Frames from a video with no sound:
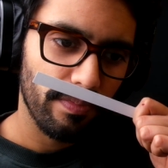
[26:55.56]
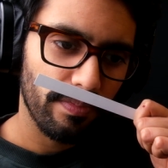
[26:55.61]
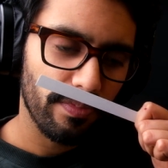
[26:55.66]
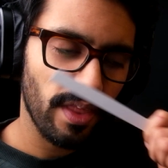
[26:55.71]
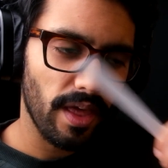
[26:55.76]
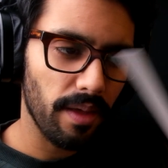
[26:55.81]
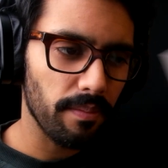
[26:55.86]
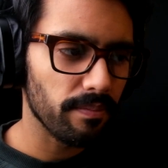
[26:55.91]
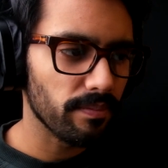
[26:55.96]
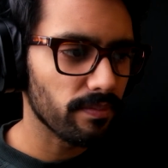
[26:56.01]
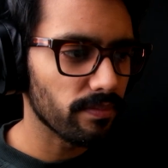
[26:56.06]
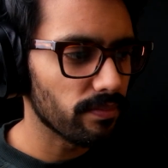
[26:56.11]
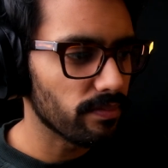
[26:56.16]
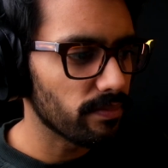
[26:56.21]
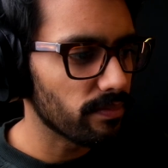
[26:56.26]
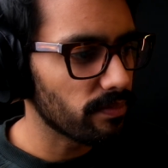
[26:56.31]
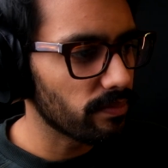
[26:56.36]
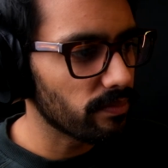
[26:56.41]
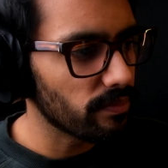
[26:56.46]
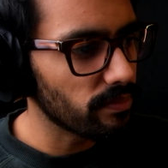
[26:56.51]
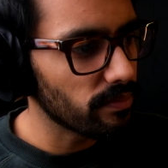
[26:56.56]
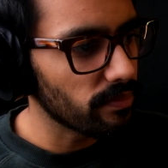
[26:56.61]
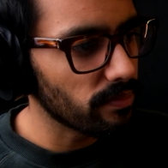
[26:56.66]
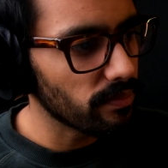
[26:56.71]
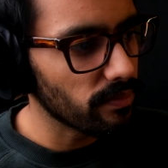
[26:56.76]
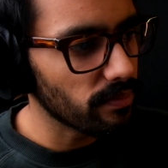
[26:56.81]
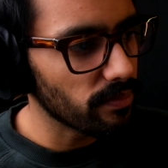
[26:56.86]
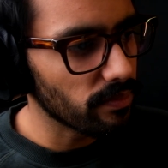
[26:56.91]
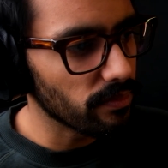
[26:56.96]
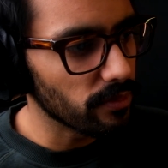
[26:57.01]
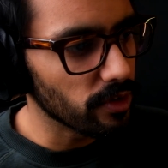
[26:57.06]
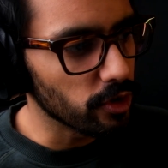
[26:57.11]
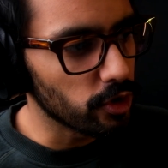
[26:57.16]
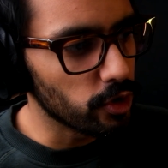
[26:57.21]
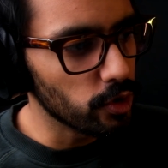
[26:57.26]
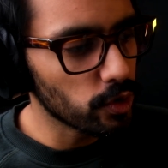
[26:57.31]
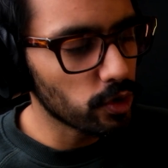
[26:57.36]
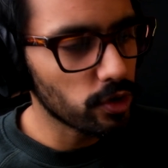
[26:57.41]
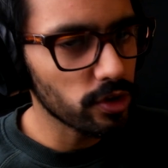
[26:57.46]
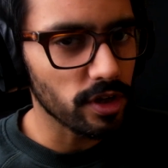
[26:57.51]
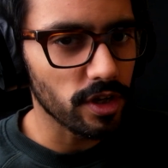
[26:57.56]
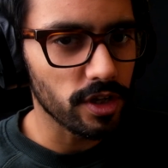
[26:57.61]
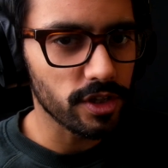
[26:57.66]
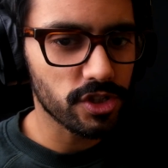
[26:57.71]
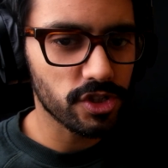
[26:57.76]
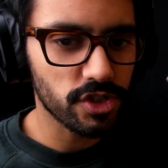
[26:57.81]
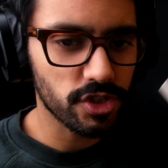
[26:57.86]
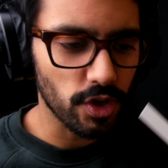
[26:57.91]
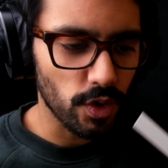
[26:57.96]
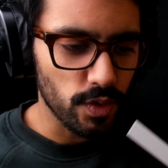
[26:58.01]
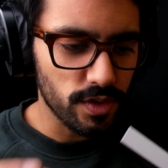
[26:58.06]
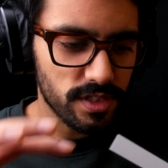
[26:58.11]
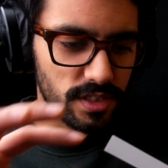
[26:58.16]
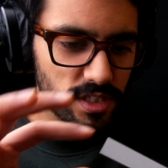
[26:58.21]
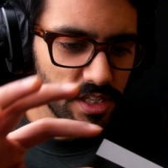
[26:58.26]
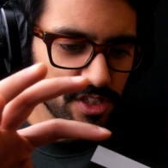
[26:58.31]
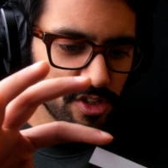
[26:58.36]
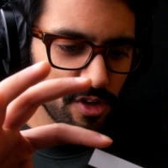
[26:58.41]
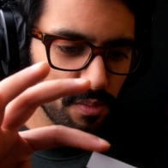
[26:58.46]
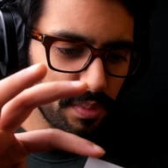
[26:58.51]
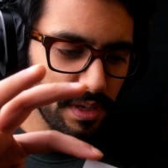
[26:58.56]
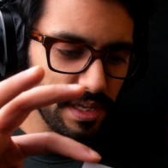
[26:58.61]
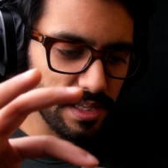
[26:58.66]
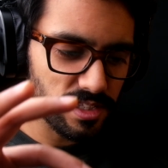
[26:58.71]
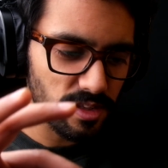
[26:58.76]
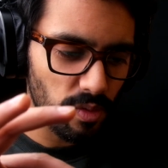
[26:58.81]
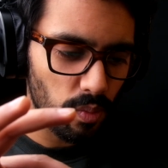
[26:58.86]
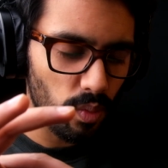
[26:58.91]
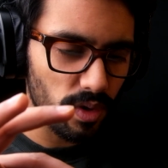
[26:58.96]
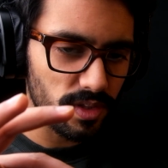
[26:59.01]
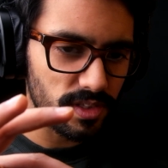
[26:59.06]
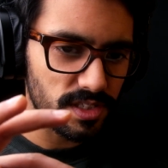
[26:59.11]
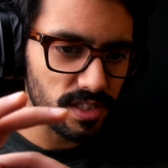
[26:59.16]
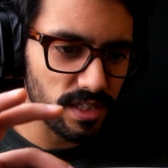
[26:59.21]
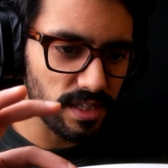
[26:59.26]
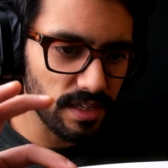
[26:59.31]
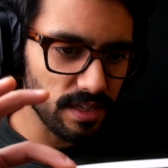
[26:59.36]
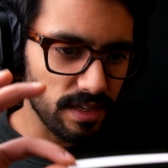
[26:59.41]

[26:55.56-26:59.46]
that you could associate, this could be someone's